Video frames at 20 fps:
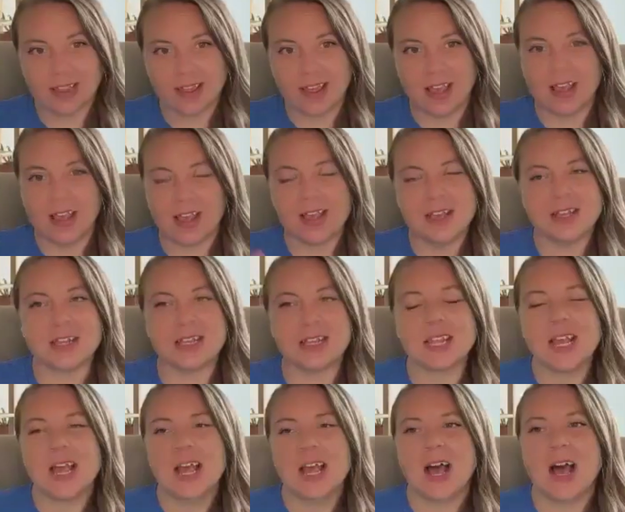the thing is.
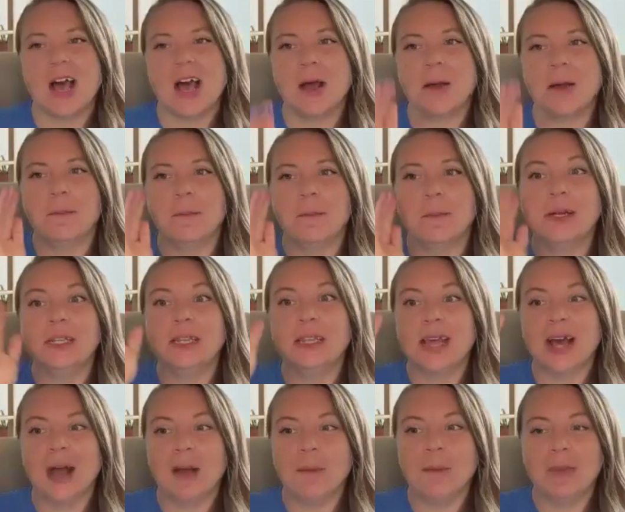But
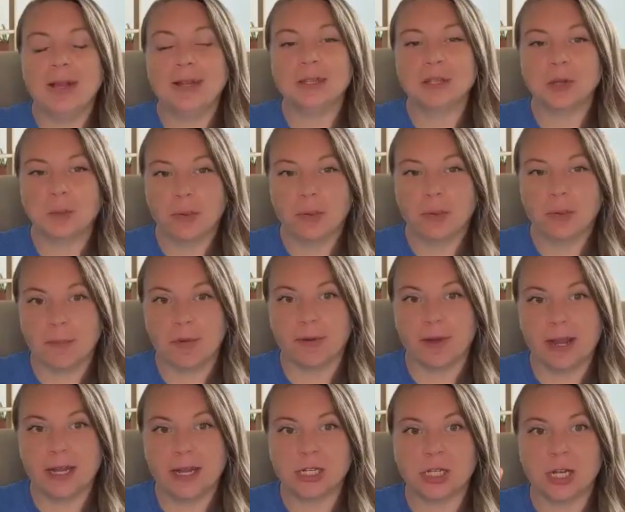that mental
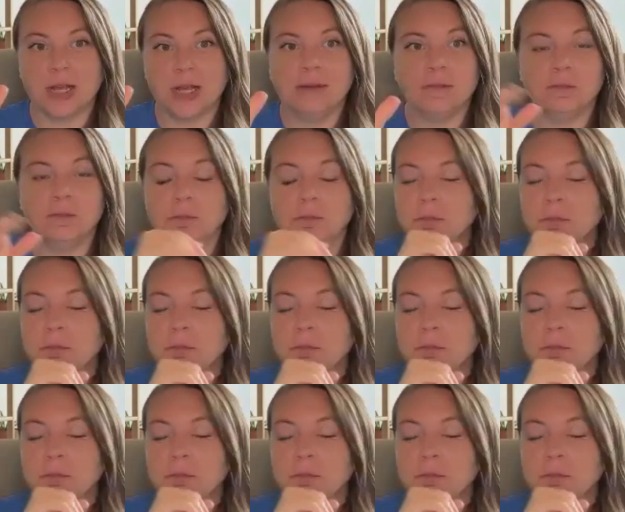preparation,